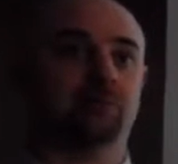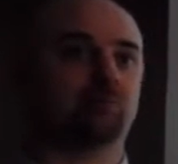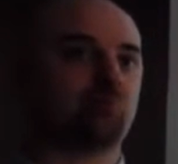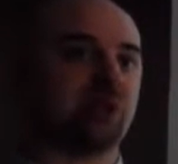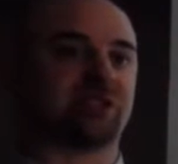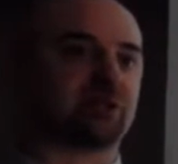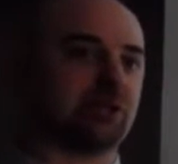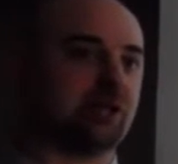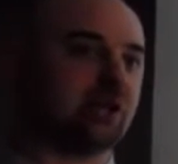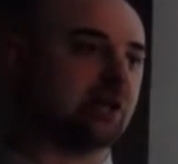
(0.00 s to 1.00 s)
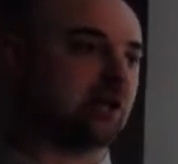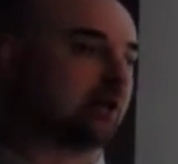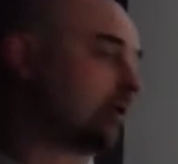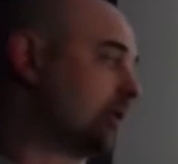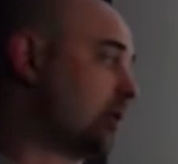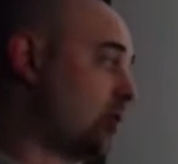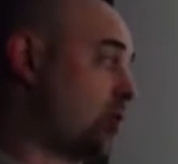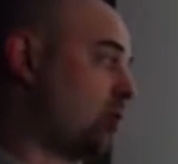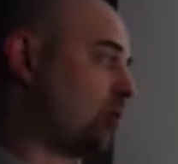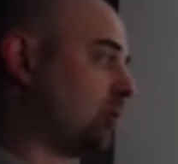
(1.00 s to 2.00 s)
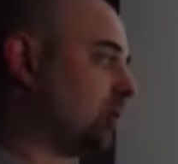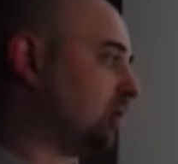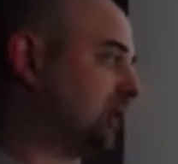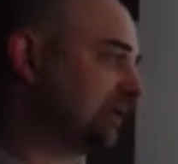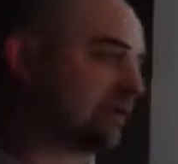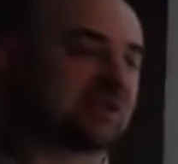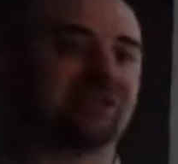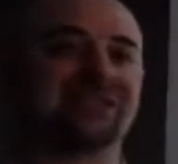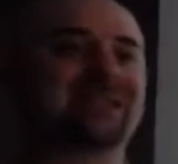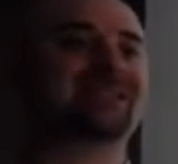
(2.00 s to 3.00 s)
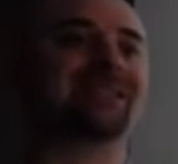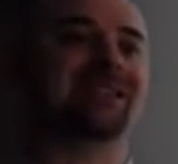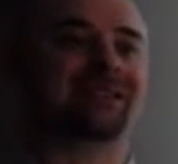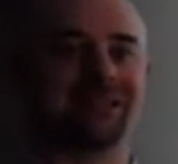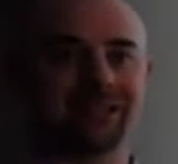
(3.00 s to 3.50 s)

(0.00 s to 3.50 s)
Basically, the whole of statistics is